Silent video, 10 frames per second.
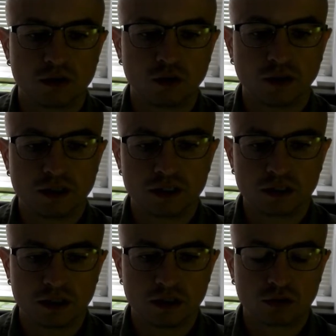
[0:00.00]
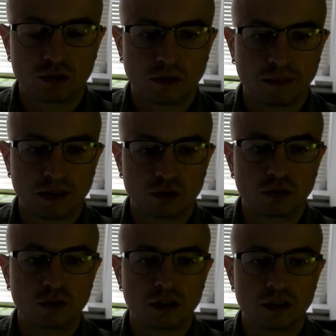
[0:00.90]
one is by
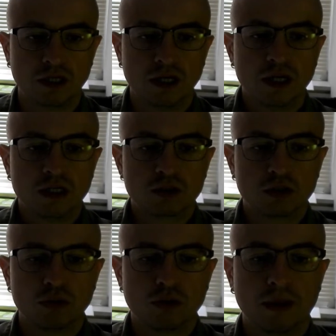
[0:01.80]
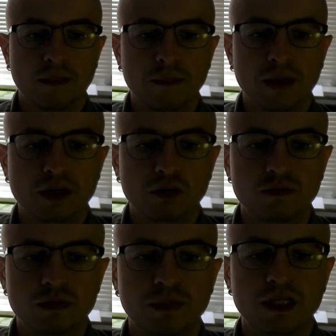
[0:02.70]
Turner. So Markov
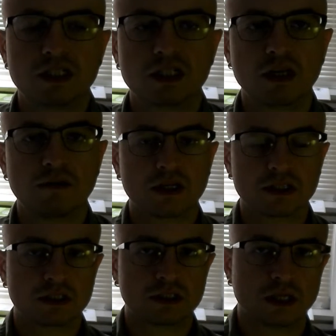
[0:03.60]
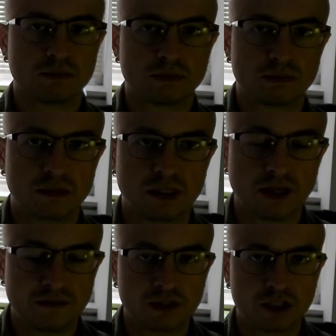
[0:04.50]
is basically giving us the
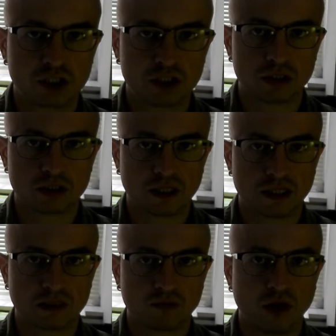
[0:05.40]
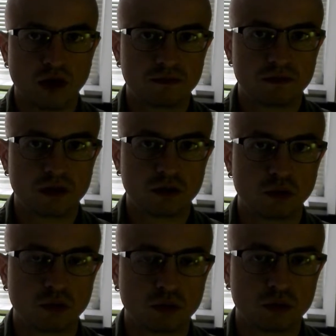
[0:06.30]
definition and why we
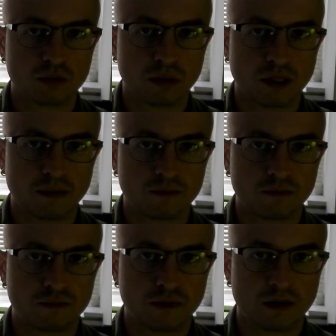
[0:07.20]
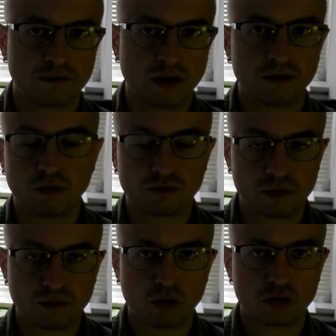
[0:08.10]
call wave of
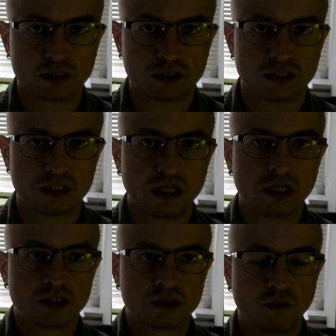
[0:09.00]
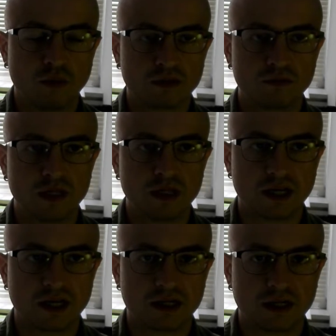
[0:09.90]
democracy. So what we
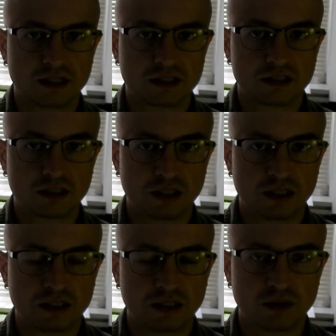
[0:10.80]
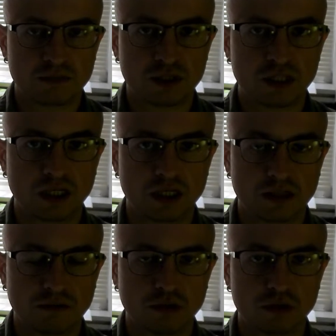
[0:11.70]
are actually seeing
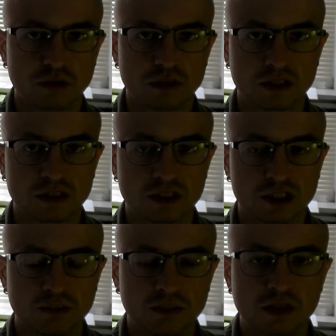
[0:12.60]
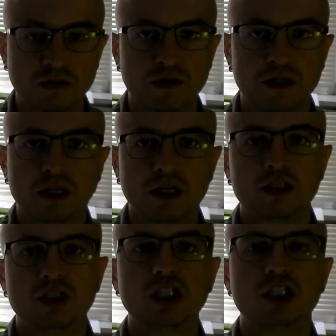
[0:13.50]
in the world is a specific
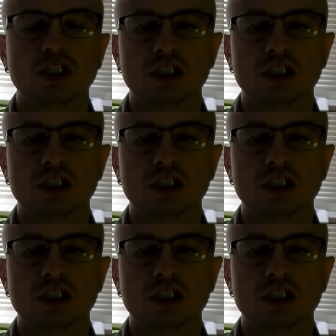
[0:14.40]
region, the